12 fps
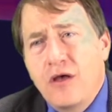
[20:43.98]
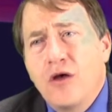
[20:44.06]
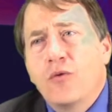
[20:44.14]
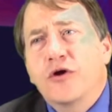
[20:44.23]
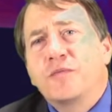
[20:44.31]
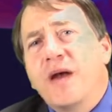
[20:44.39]

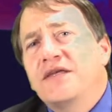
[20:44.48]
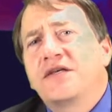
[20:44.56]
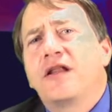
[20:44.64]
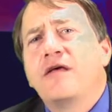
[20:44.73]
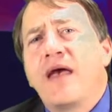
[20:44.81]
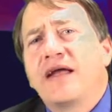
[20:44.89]
which
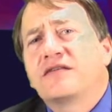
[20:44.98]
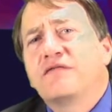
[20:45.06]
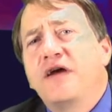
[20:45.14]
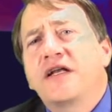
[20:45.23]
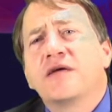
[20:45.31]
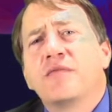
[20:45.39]
basically makes the
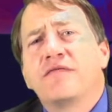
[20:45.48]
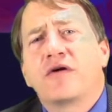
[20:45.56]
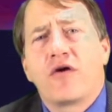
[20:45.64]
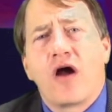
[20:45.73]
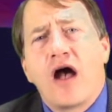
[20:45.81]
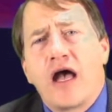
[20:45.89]
victim of a
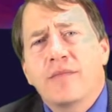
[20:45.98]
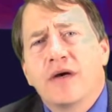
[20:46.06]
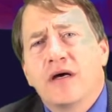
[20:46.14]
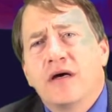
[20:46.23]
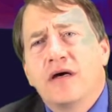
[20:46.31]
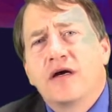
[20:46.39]
crime
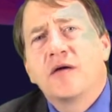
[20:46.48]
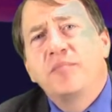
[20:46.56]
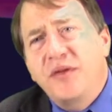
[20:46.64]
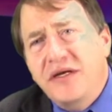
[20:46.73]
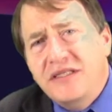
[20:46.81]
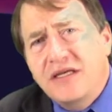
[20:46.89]

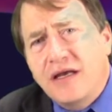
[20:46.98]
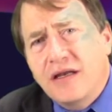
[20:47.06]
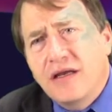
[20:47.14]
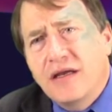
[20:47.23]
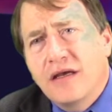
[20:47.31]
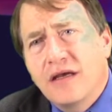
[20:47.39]
complicit
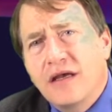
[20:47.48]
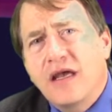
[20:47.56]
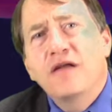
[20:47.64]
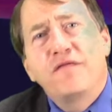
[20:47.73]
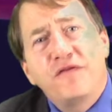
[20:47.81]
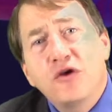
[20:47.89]

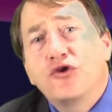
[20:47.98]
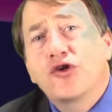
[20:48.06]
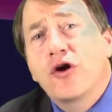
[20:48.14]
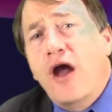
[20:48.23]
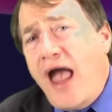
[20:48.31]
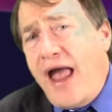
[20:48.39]
in
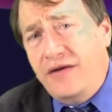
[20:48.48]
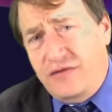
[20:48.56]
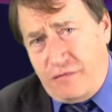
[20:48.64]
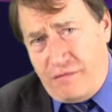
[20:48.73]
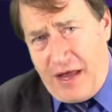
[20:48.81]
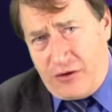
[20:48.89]
future acts
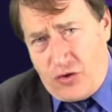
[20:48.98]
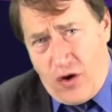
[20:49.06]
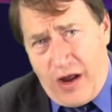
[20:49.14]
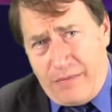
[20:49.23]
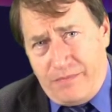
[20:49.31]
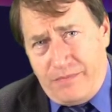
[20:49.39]
of that crime.